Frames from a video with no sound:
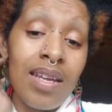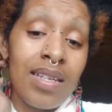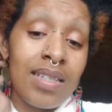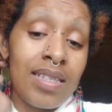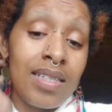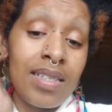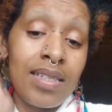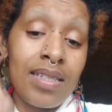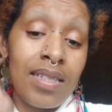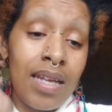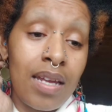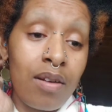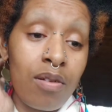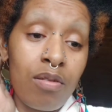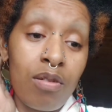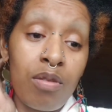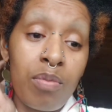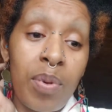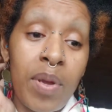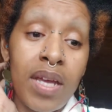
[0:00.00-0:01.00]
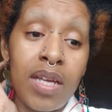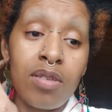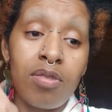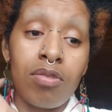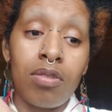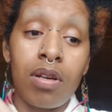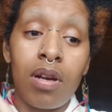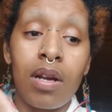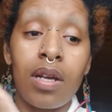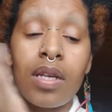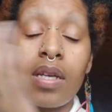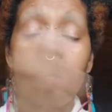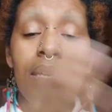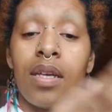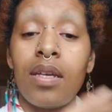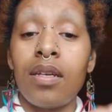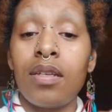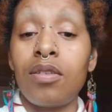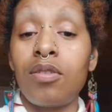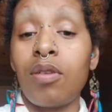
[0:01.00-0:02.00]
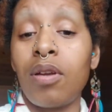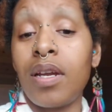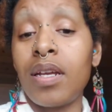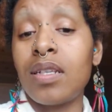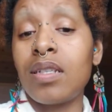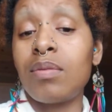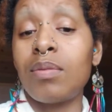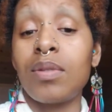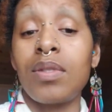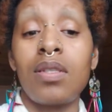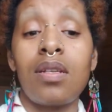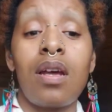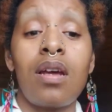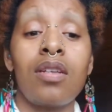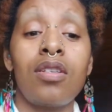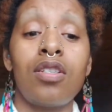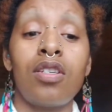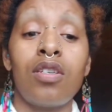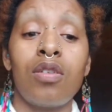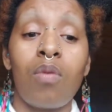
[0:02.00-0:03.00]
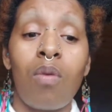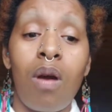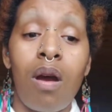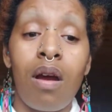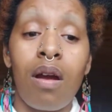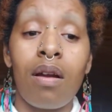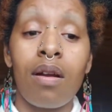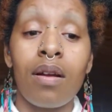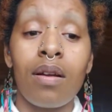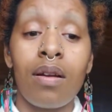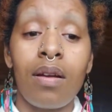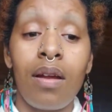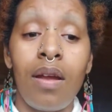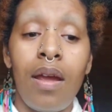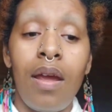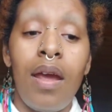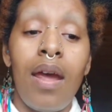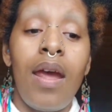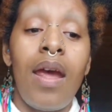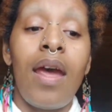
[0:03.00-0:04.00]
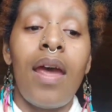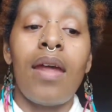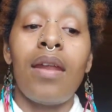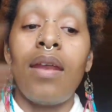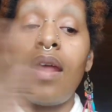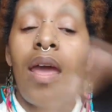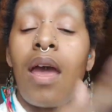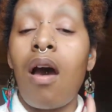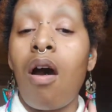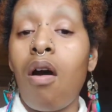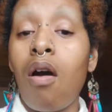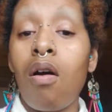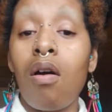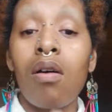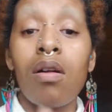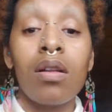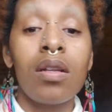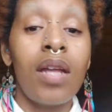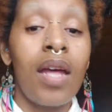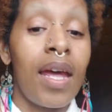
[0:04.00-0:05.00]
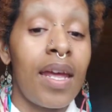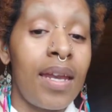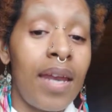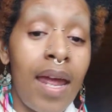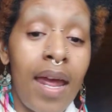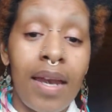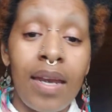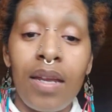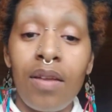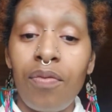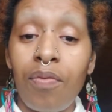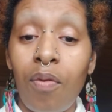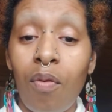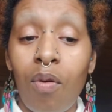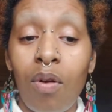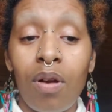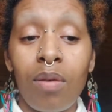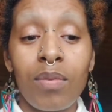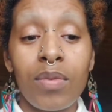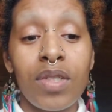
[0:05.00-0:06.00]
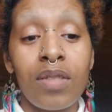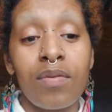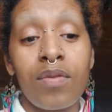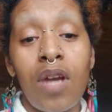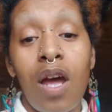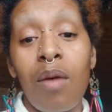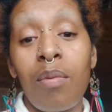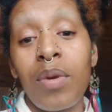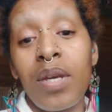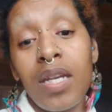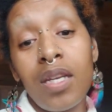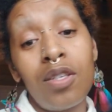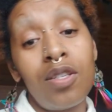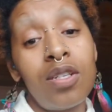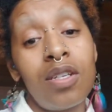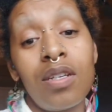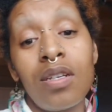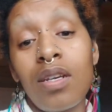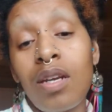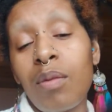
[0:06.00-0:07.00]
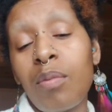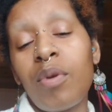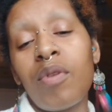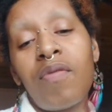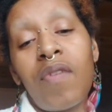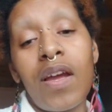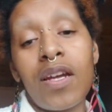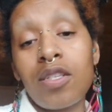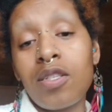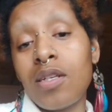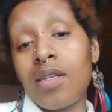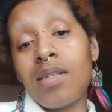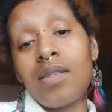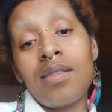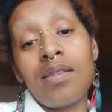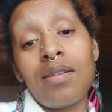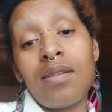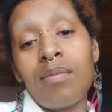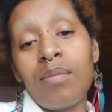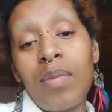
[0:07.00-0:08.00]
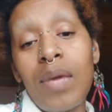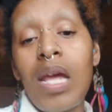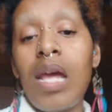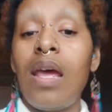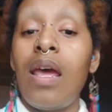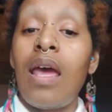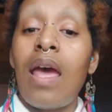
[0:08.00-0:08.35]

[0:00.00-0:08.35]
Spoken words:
cis-heteropatriarchy, trans-misogynoir, and all and any forms of domination and perfectionism.